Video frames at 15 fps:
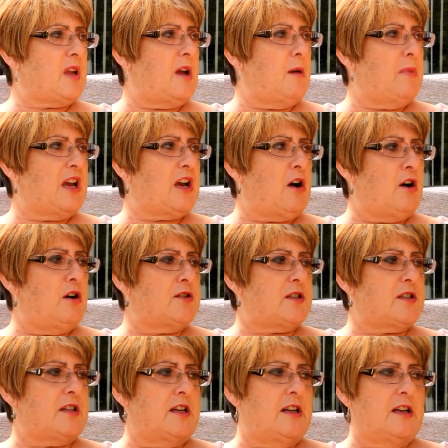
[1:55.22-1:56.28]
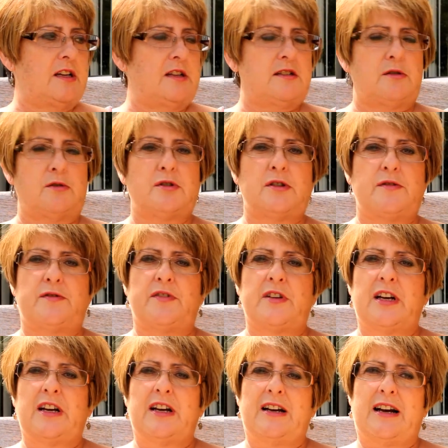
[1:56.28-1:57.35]
because it's sort of,
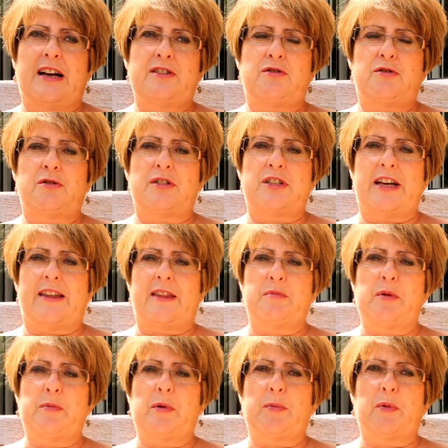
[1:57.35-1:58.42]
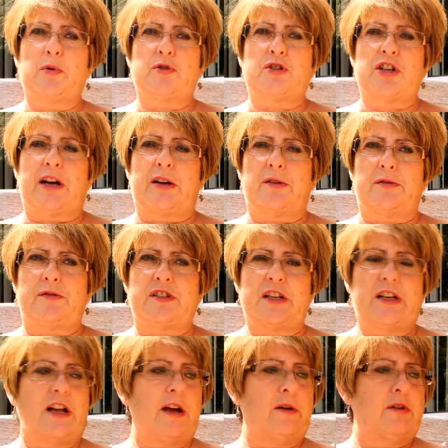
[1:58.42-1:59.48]
I struggle to get them in my bookshelves.
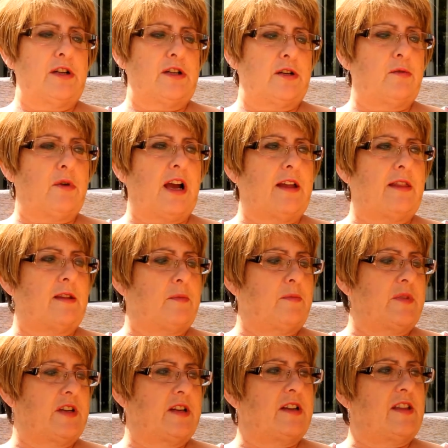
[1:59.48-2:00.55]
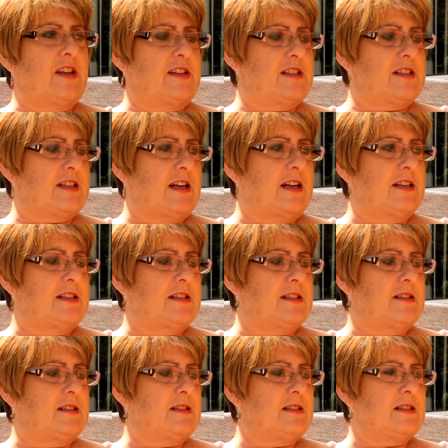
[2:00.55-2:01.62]
You know, you do get them that are this size,
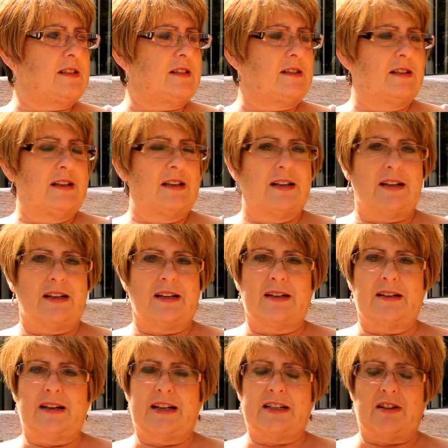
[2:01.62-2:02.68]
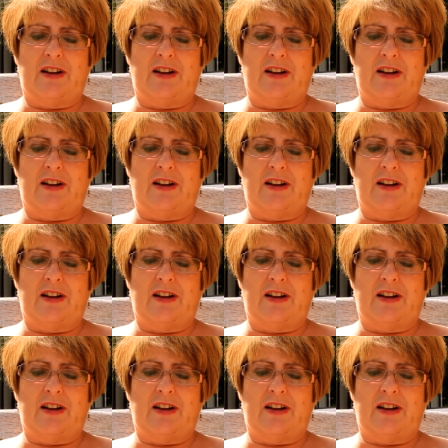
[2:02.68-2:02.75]
and uh, uh, I don't